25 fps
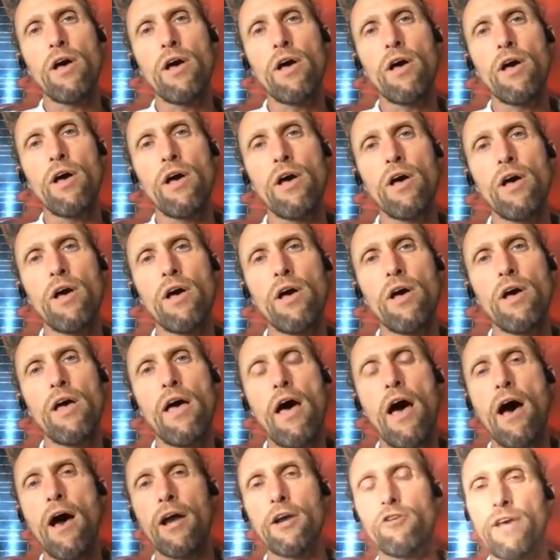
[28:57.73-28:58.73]
creating a
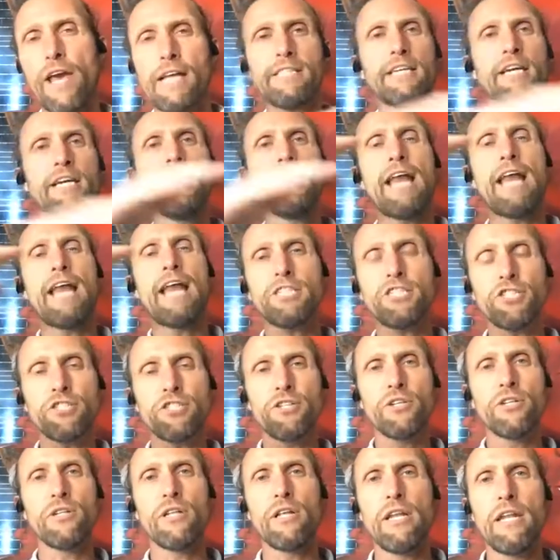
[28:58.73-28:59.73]
national
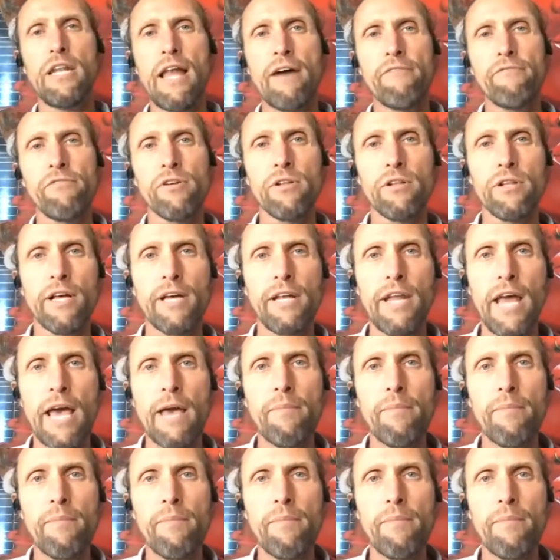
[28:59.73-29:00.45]
level enabling